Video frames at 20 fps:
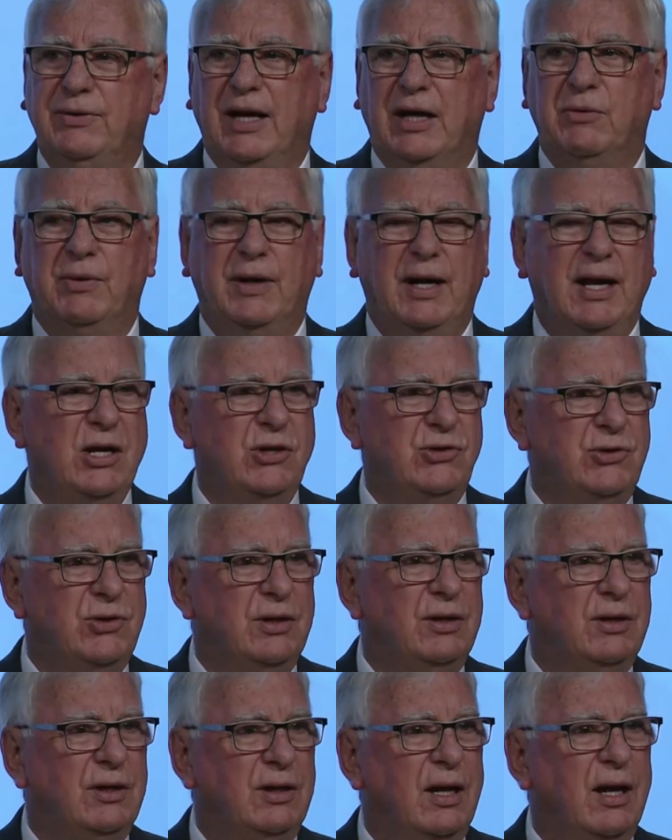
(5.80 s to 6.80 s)

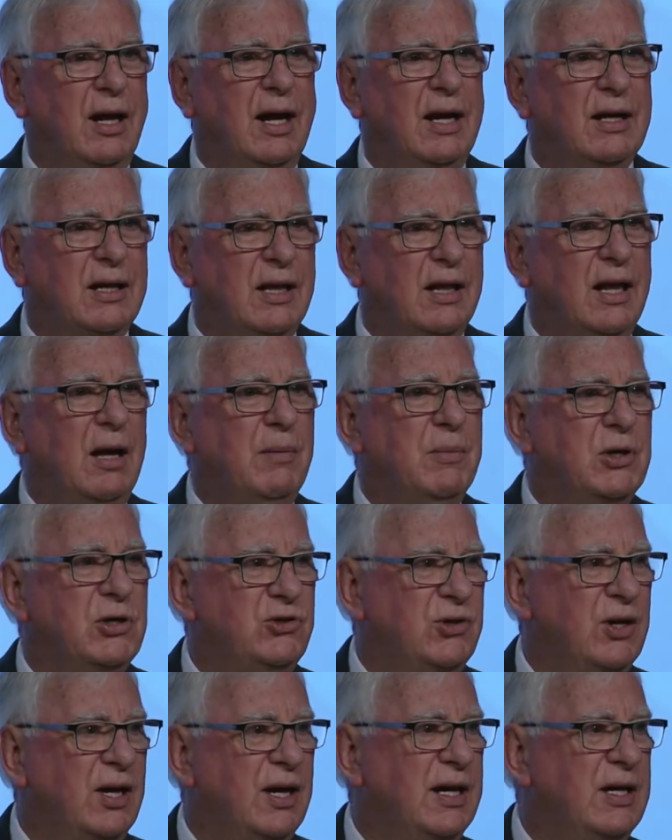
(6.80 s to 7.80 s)
degradation and climate
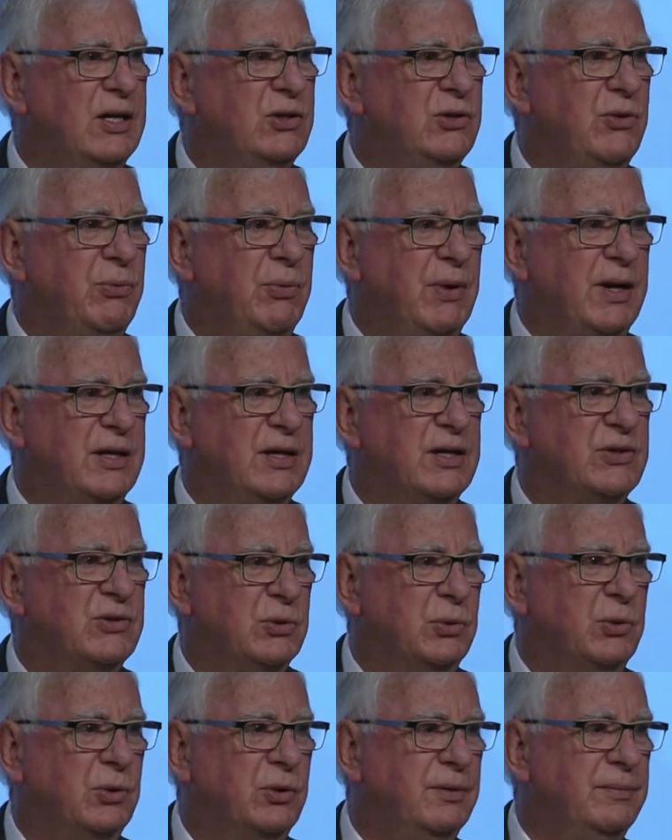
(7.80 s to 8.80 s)
change threaten us
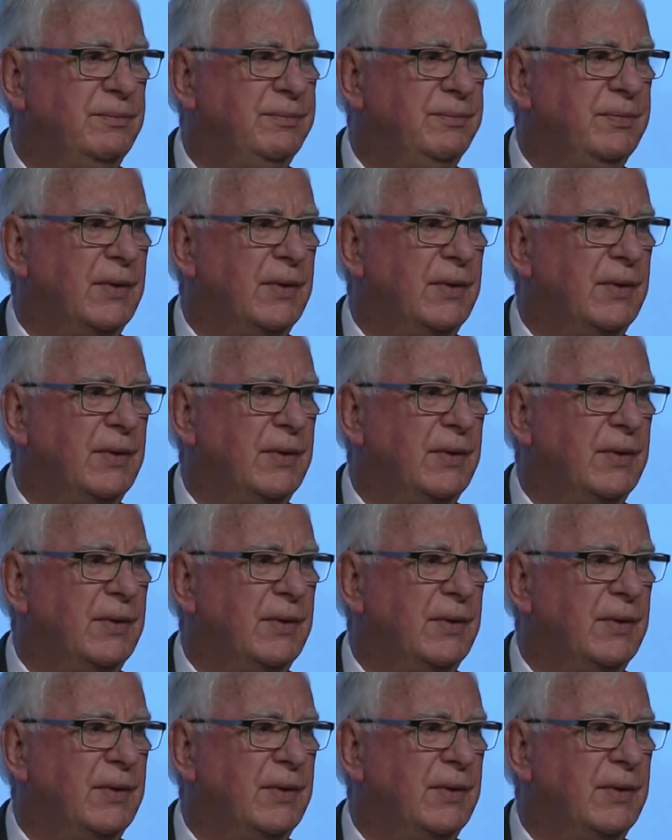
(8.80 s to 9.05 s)
all.